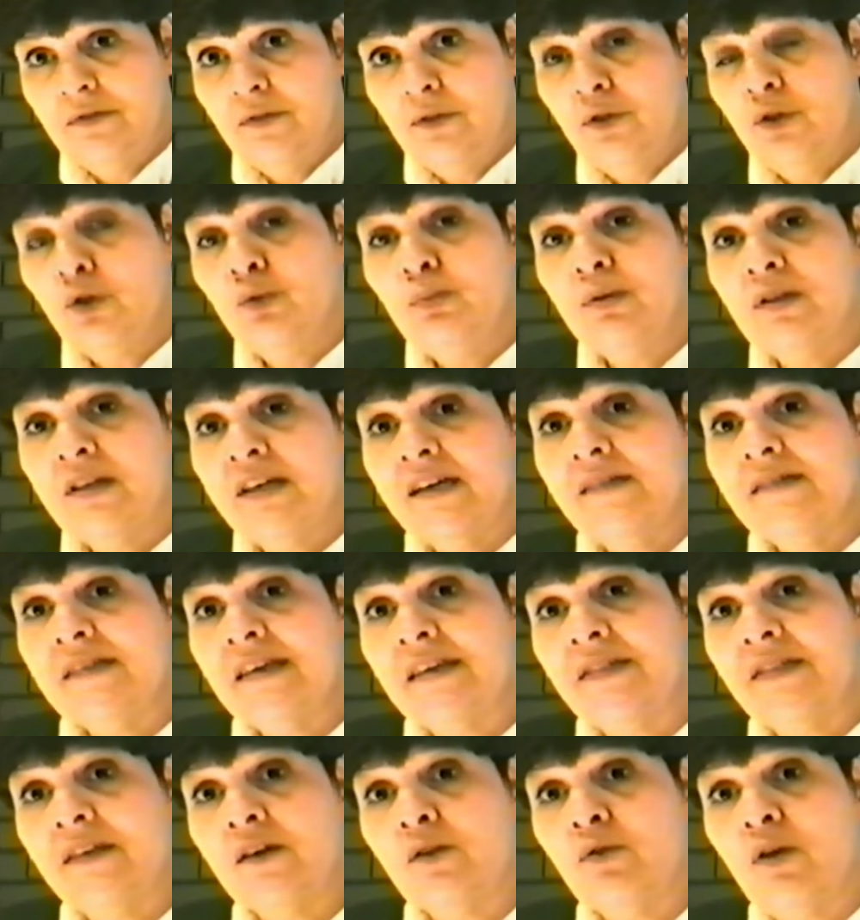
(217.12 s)
who believes
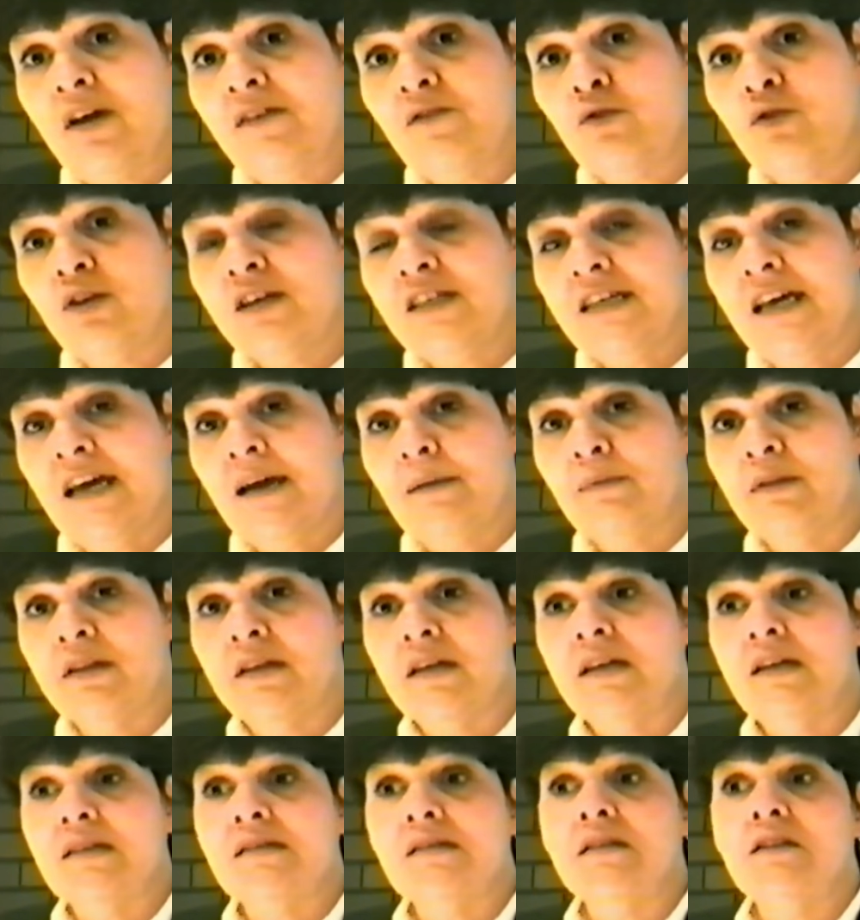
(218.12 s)
that the Grave Creek
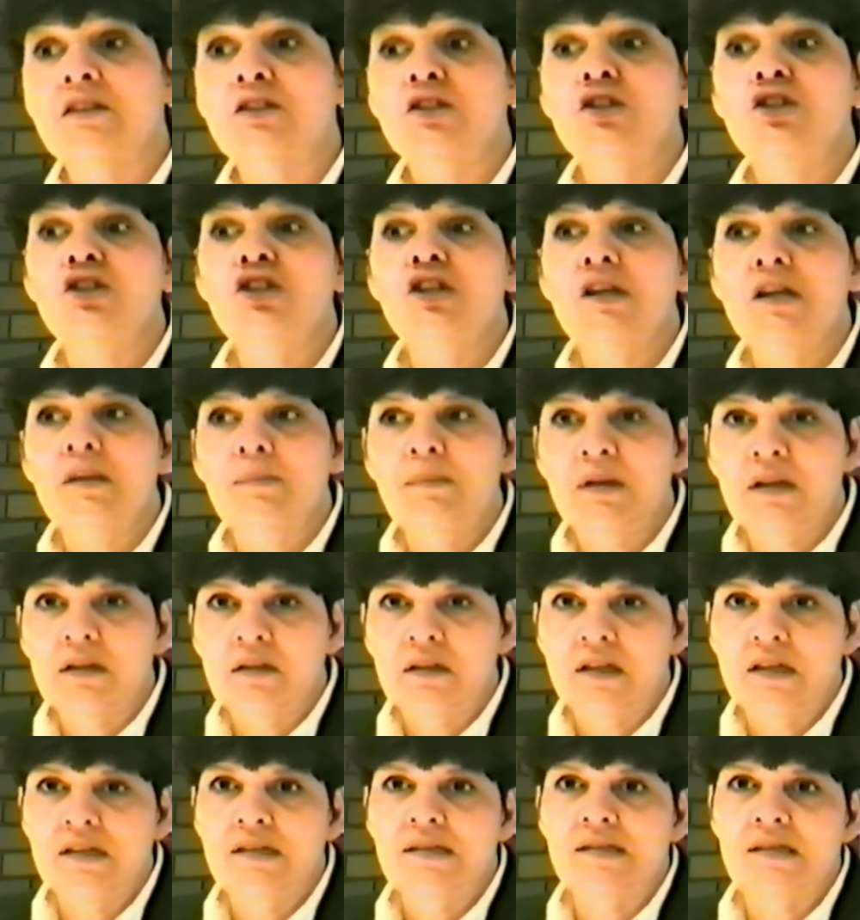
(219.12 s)
tablet is
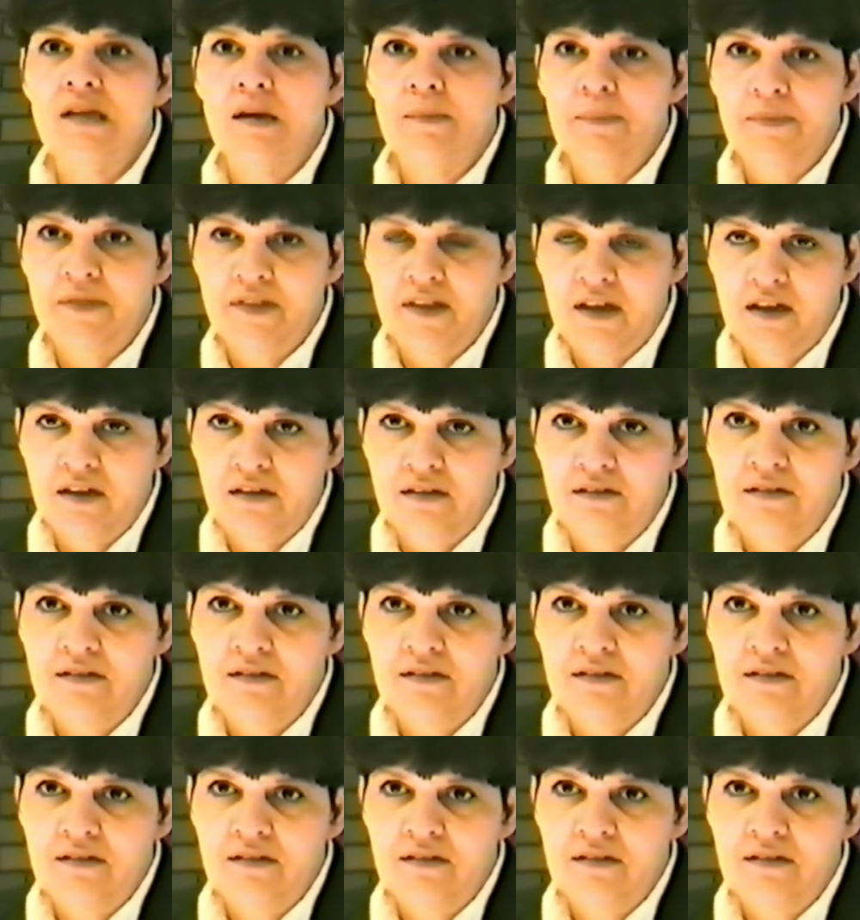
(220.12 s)
legitimately something.